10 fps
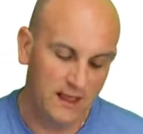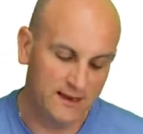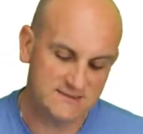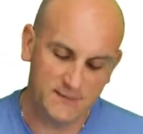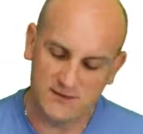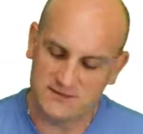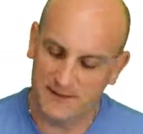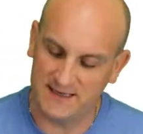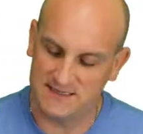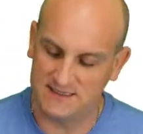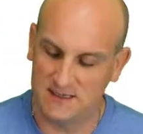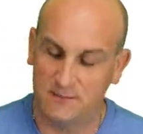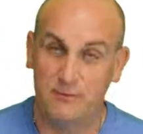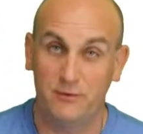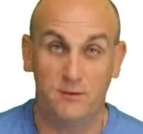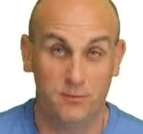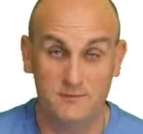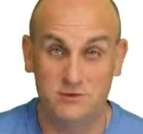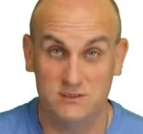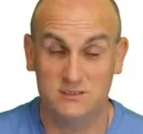And I suppose the best example, and I
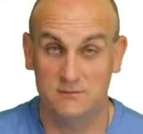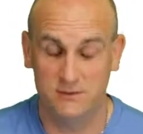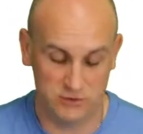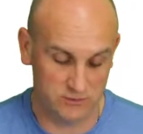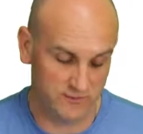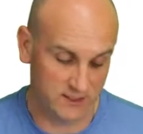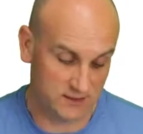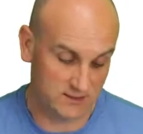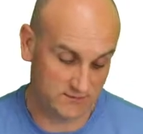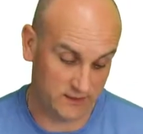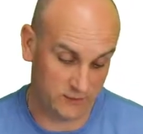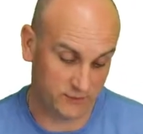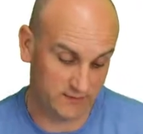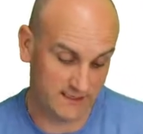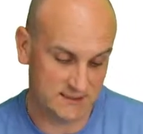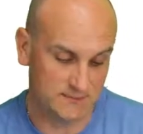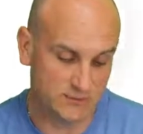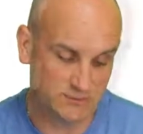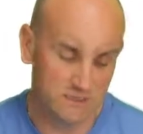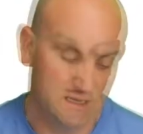promise you this is going to be a short video because I've only got three
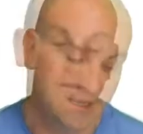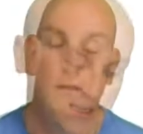examples.